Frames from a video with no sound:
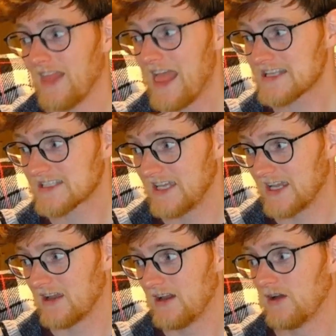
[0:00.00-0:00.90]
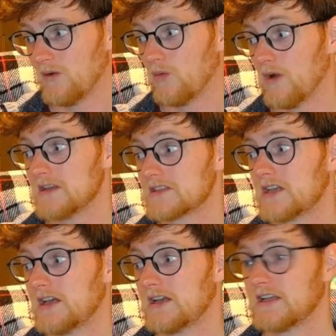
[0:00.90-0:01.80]
And the last thing
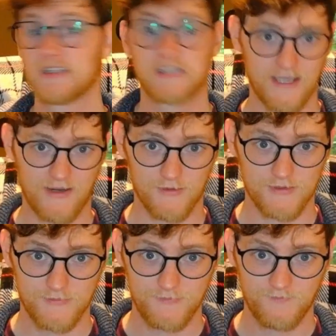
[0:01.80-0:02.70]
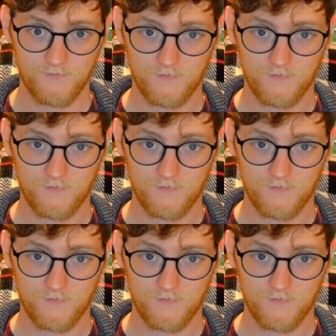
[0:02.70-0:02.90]
was stickers.